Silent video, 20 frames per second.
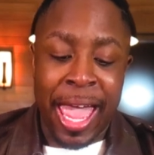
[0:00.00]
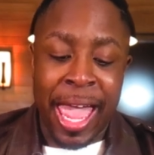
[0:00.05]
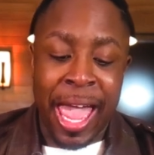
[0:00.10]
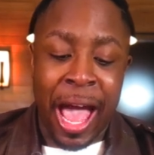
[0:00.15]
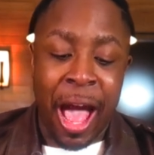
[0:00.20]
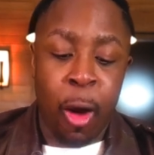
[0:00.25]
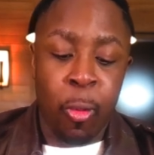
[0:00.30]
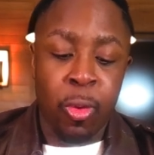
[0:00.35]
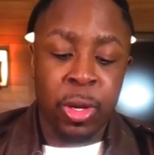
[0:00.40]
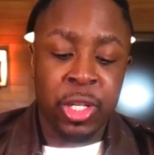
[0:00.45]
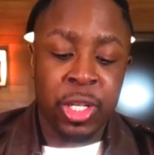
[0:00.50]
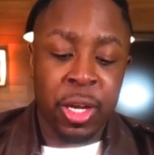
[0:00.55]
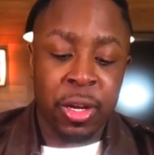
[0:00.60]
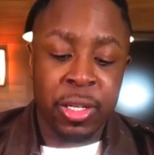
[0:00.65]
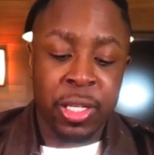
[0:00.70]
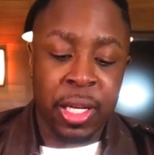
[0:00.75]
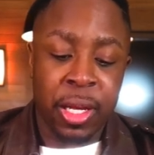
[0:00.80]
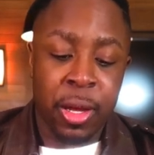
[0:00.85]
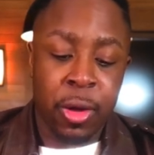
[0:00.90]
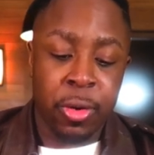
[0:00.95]
And I want
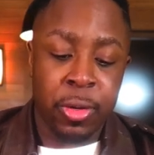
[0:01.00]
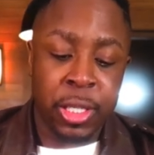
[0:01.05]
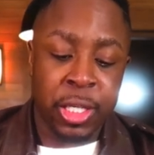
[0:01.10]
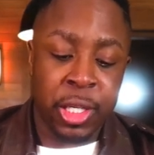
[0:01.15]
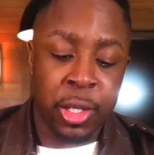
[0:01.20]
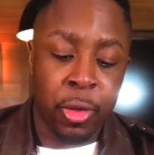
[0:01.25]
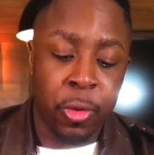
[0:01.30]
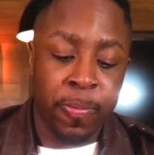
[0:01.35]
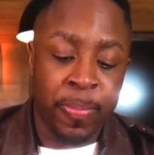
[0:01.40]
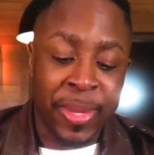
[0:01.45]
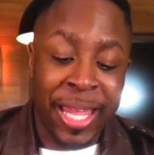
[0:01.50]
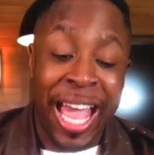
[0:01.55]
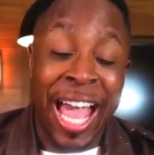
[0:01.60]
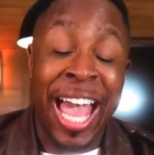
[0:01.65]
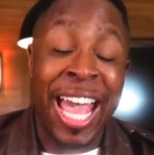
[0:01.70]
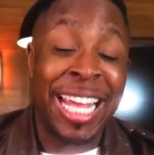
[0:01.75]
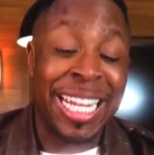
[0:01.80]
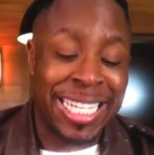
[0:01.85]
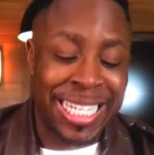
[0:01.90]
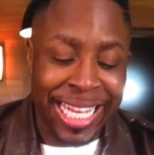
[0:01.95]
y'all to go into
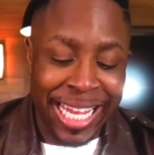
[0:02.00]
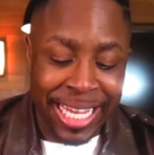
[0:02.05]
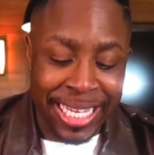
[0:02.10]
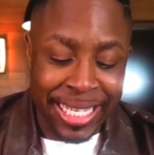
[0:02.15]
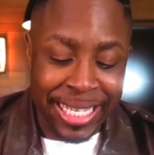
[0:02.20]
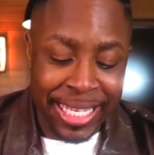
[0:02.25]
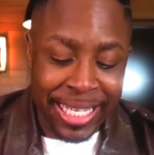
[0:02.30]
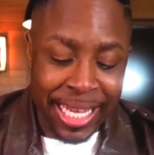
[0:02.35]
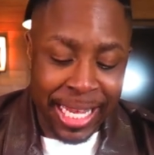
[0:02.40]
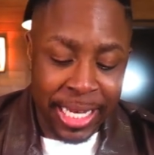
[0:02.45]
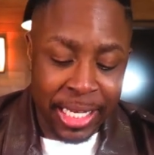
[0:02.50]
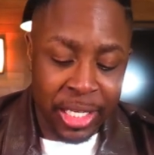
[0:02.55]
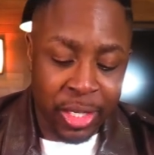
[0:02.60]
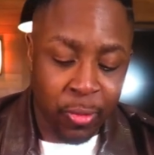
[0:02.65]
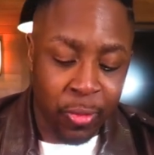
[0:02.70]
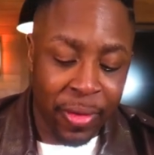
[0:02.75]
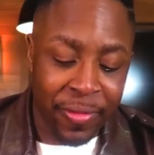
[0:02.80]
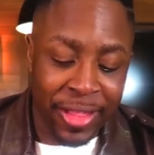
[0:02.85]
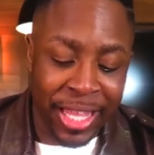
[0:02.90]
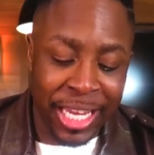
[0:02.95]
Isaiah
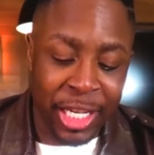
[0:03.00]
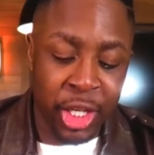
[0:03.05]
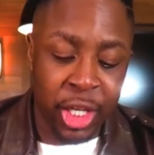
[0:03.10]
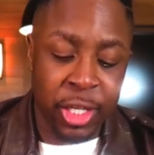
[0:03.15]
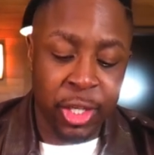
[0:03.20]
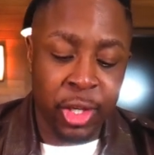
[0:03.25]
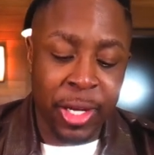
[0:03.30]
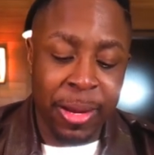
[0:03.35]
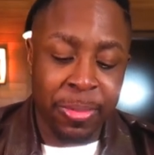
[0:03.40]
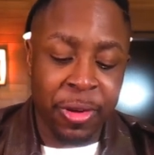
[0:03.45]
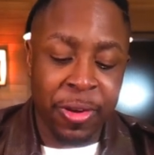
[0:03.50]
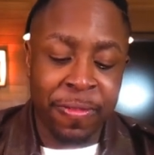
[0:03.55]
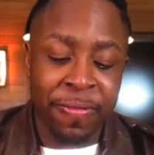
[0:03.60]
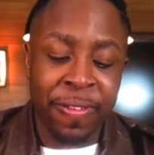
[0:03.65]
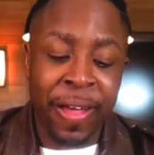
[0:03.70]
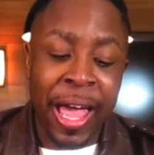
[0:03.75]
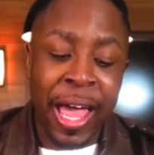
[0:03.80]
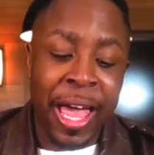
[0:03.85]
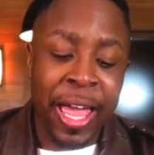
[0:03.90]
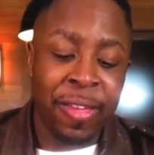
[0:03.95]
6, Revelation chapter
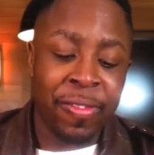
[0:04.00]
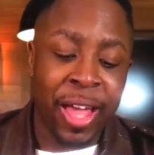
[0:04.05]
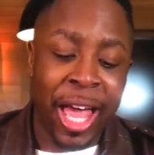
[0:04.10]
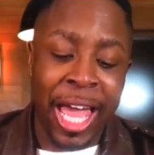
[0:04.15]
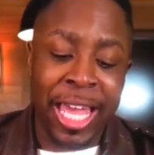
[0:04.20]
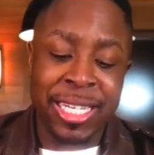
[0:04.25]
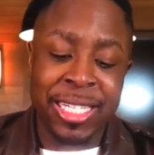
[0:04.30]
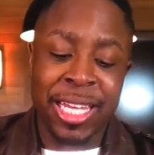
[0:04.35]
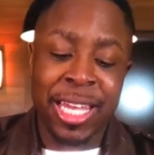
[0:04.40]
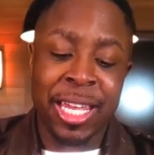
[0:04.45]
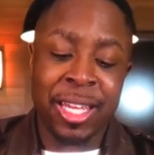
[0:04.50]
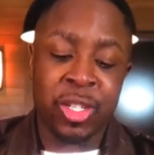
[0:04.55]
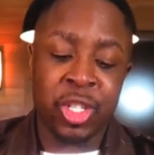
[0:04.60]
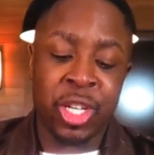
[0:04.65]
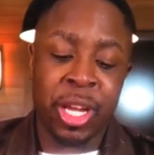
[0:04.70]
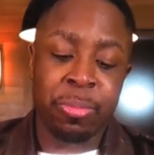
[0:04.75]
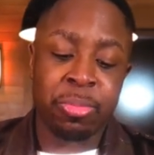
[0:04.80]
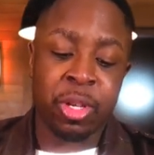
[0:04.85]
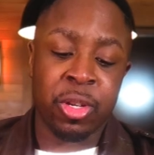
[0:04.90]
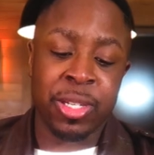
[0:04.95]
5, Isaiah
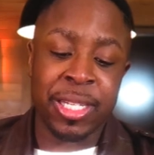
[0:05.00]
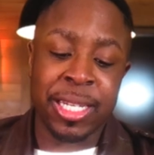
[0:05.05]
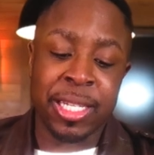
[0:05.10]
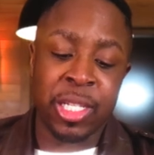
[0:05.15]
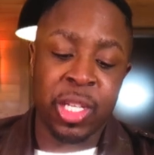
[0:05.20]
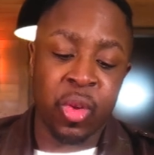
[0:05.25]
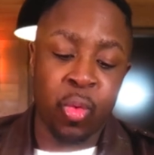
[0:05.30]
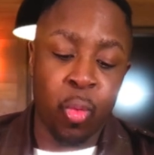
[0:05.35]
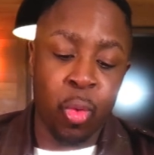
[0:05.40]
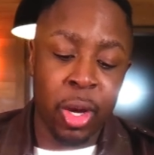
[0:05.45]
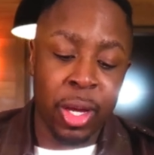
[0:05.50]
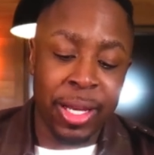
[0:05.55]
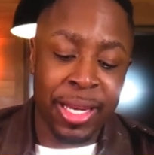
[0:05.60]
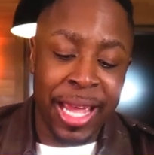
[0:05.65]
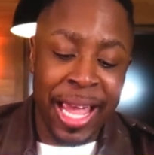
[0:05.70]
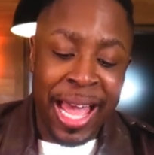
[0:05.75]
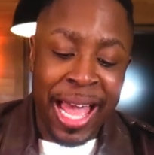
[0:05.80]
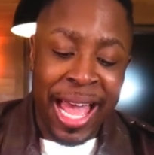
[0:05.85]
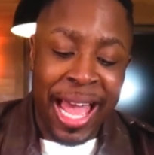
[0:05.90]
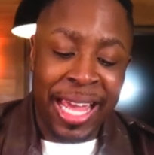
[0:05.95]
chapter 61,